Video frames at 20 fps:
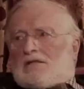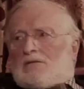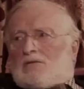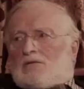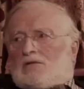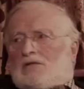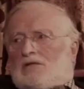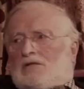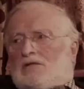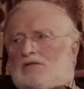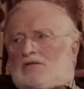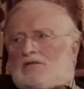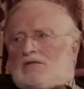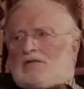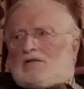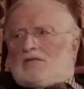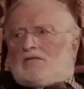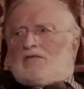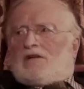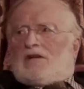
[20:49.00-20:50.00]
it was
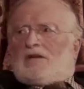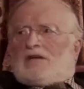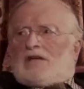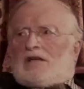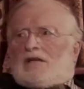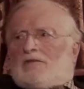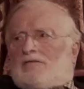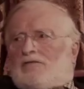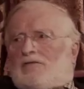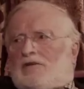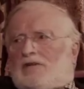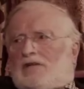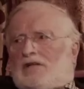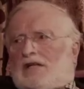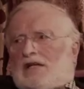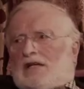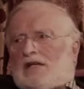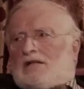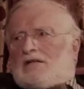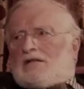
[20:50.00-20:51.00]
considered very infra
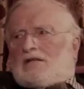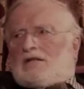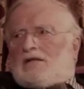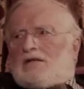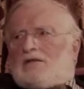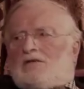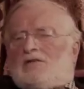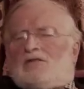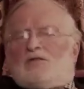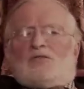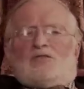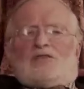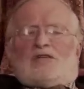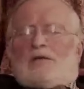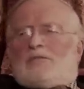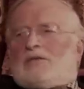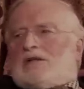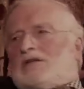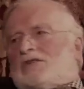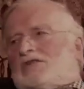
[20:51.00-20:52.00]
dig to go and do
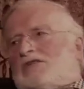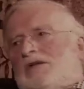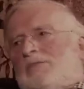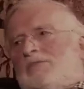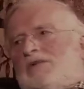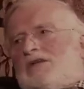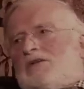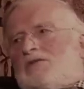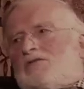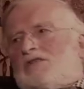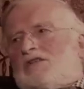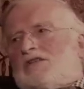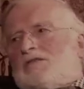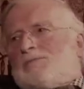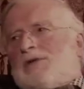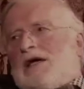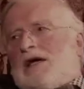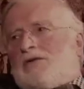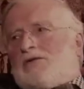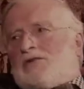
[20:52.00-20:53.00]
something in somebody else's
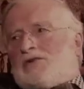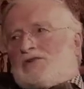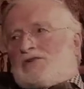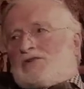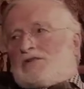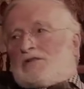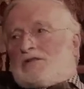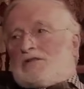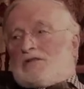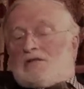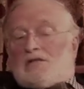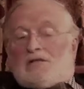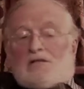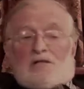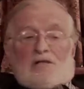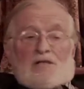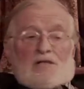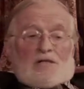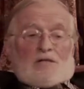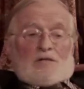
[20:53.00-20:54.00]
parish.
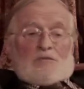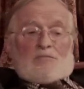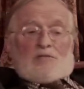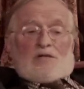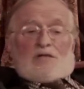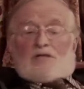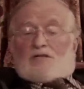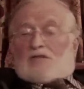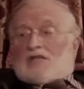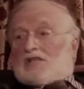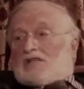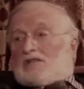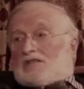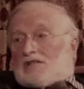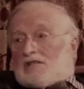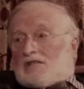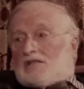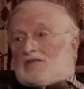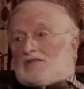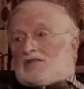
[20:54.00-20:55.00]
But it
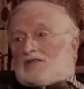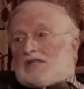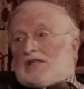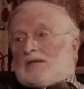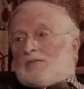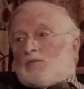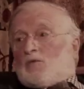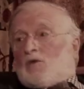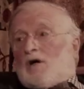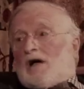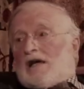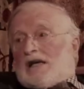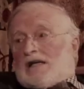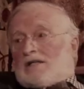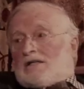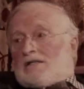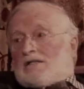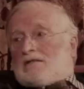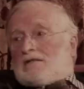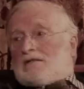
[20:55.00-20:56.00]
just did seem right.